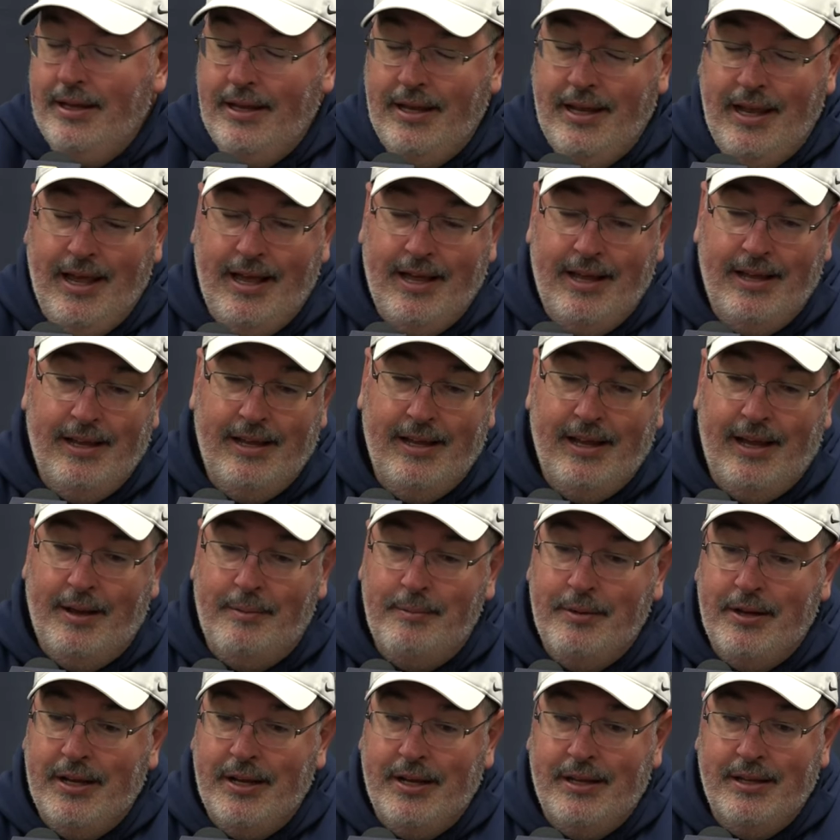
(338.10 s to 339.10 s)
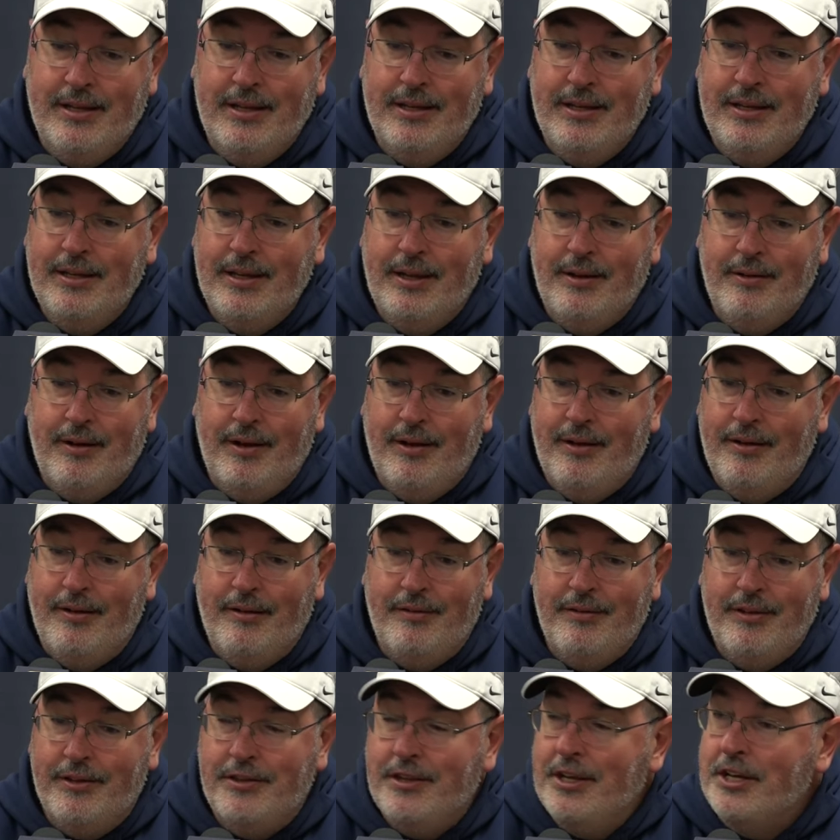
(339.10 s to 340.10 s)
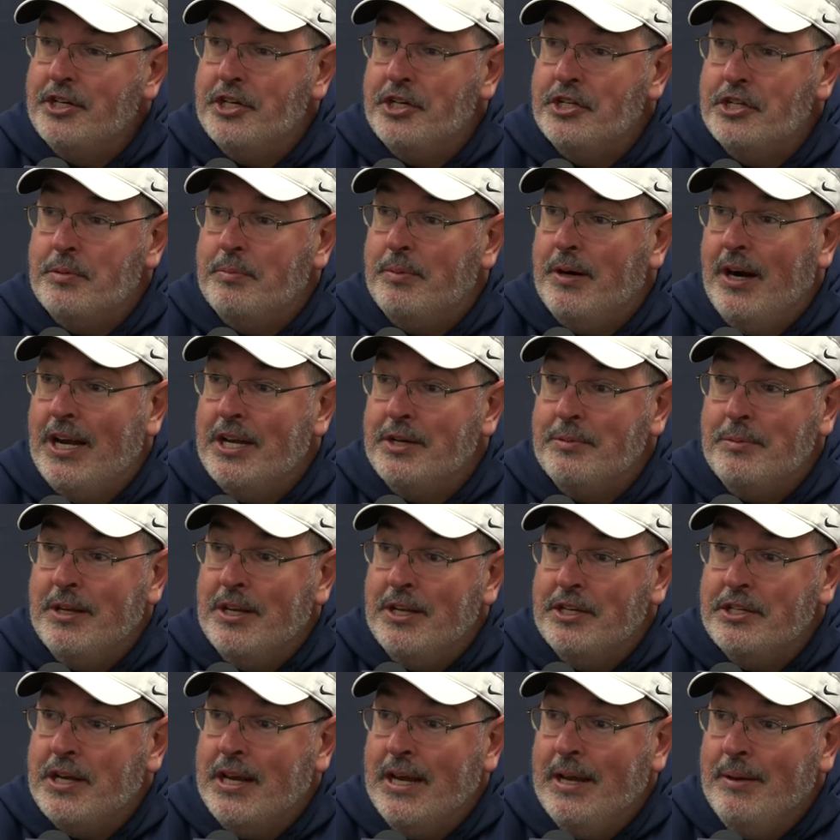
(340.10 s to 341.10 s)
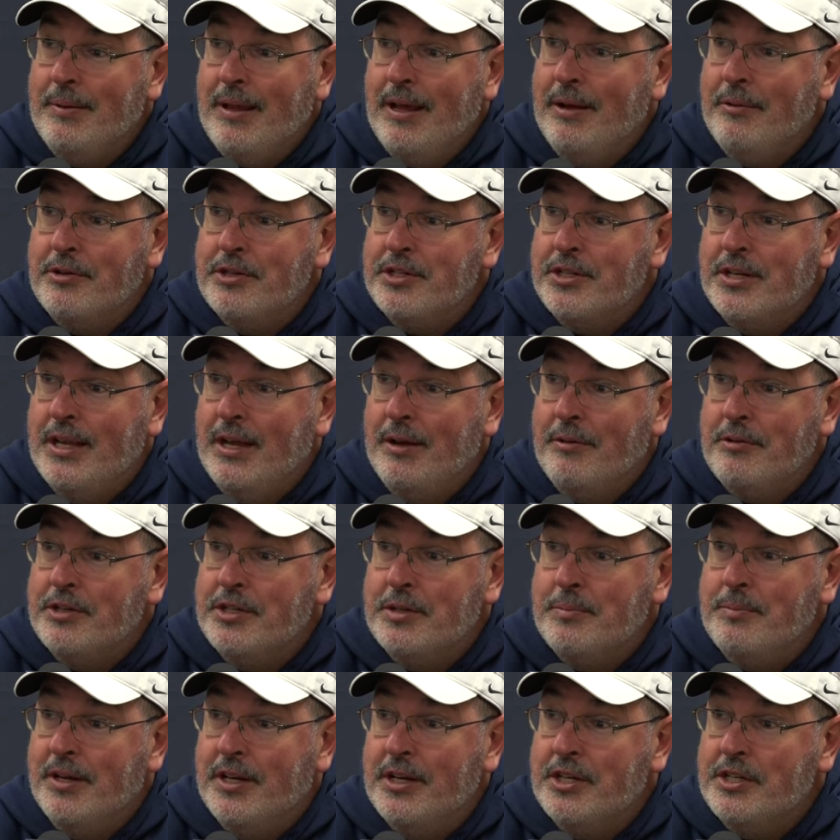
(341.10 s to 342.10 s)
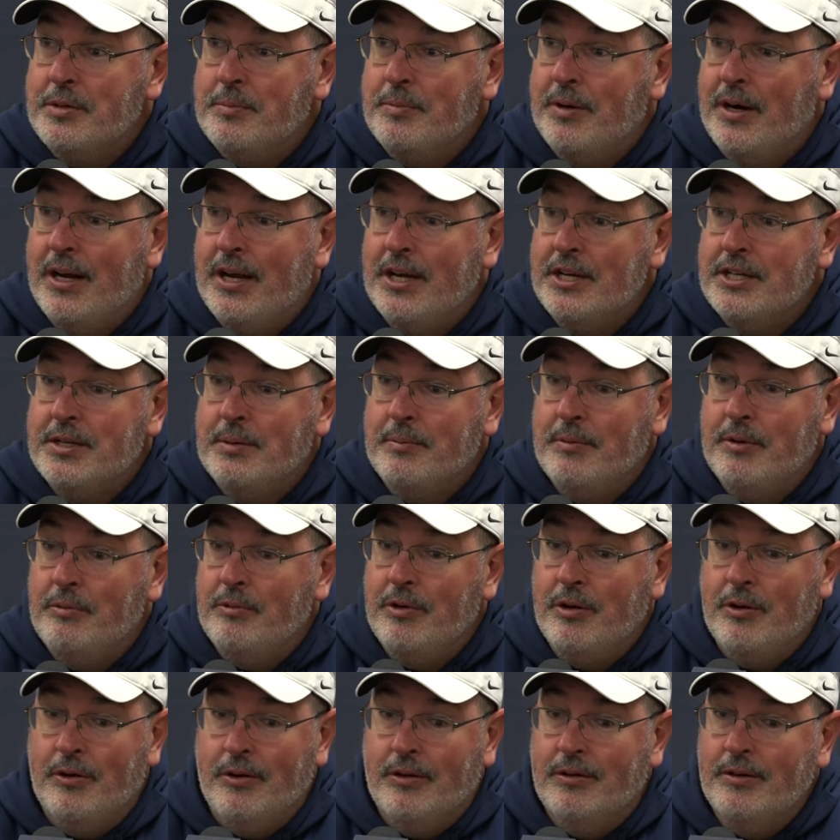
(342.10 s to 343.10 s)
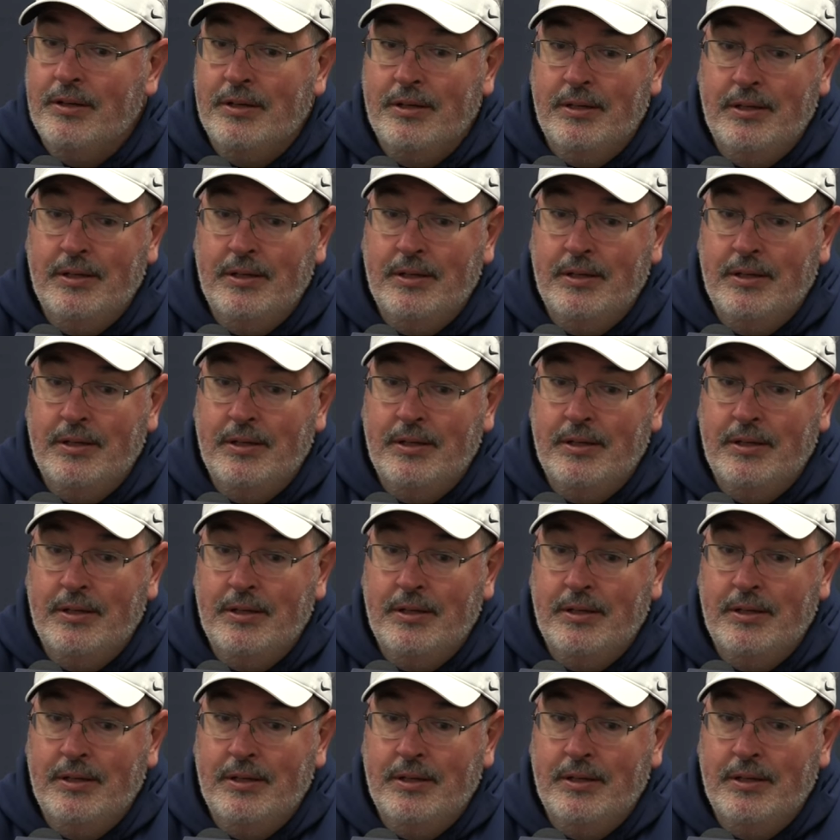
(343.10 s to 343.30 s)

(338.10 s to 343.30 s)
Yeah, I mean, of the things that surprised me this game, that was the biggest surprise. I mean, we were,